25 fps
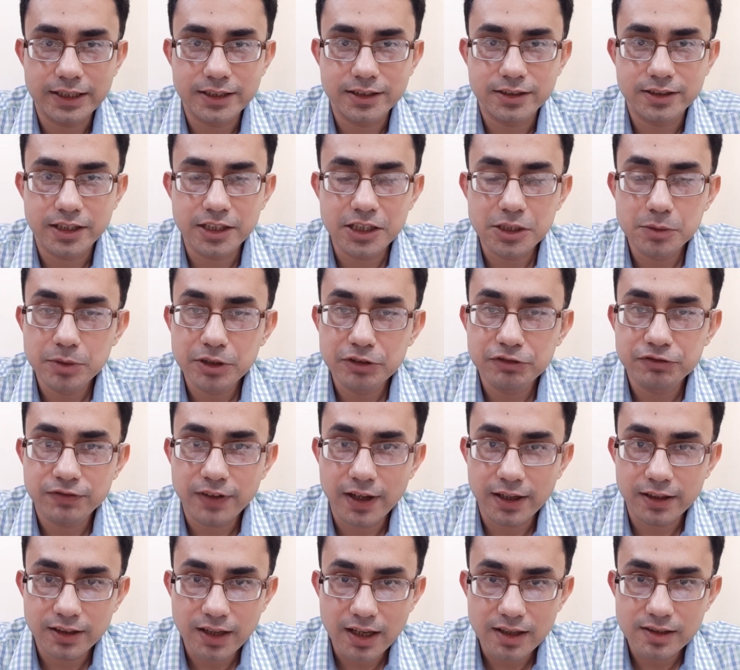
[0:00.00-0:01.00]
terribly
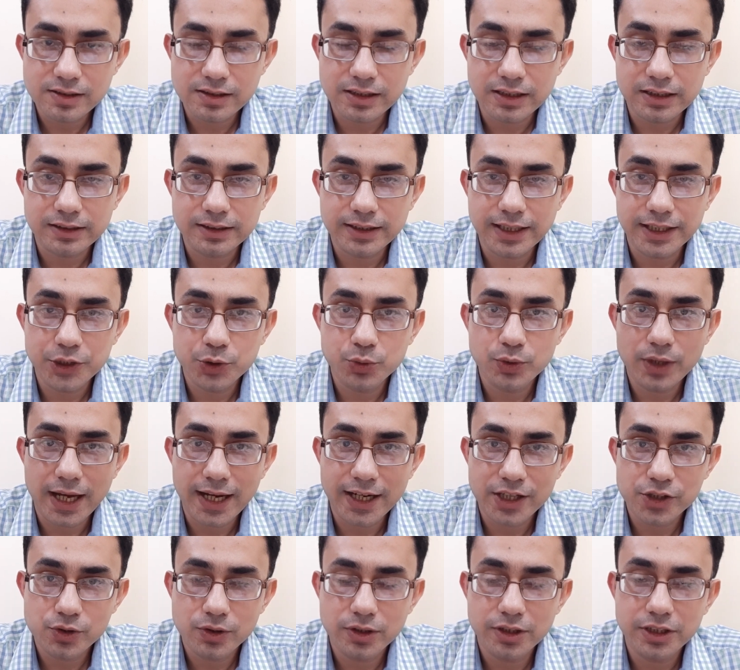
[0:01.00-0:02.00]
fantastic that you'd
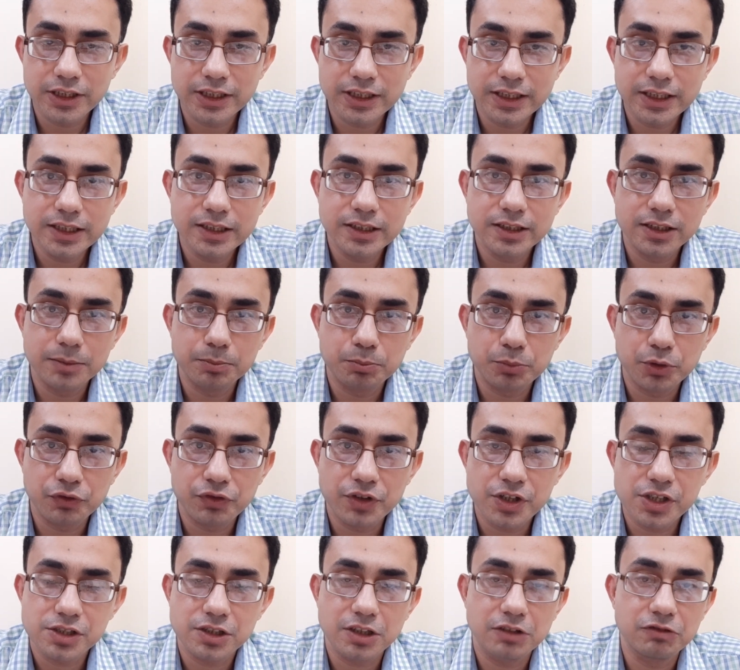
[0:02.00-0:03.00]
actually need the
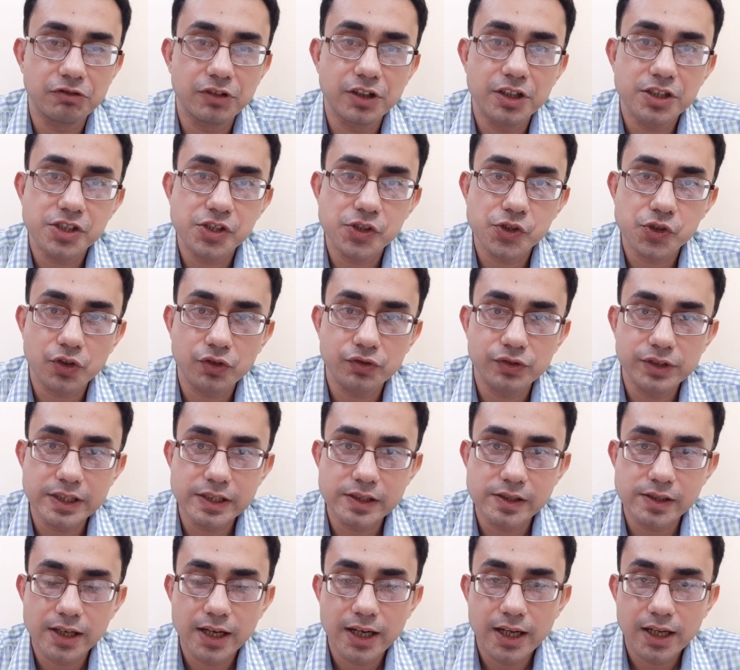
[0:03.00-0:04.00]
professional versions of
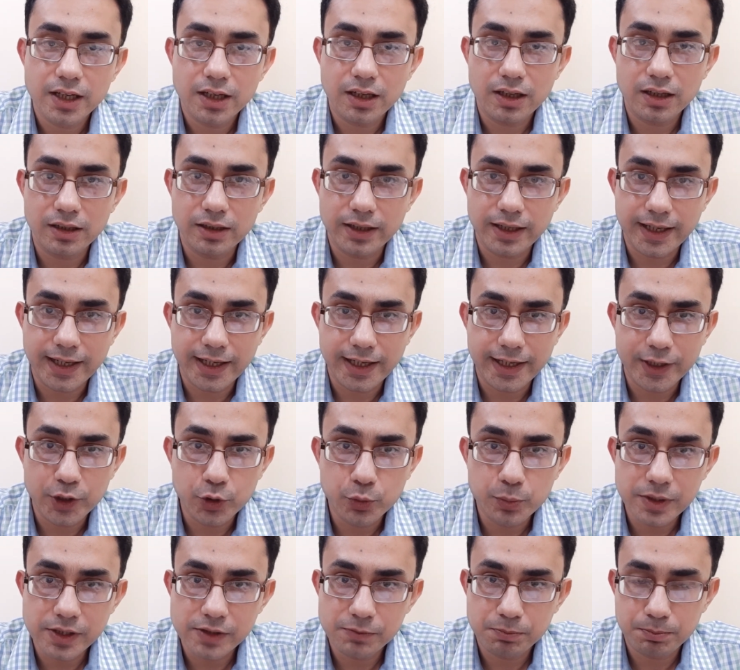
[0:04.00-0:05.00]
these
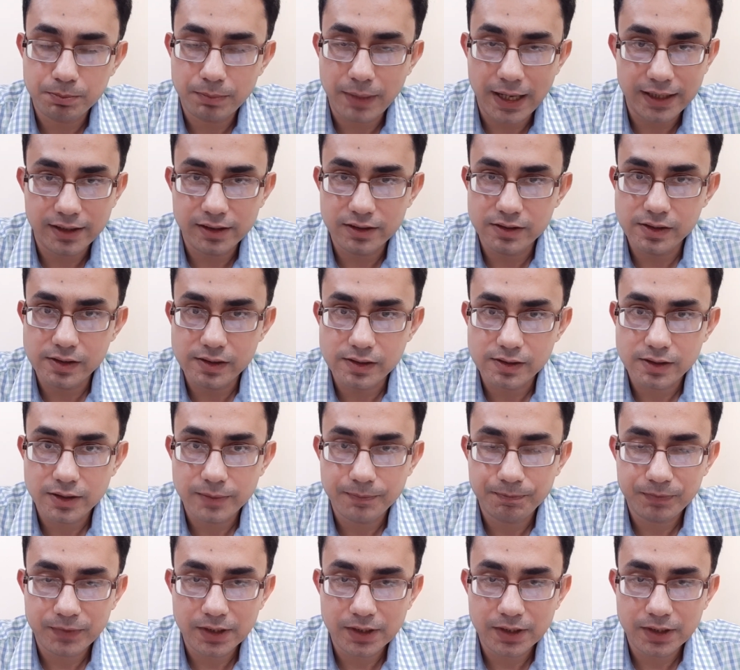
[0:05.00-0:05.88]
Adobe packages,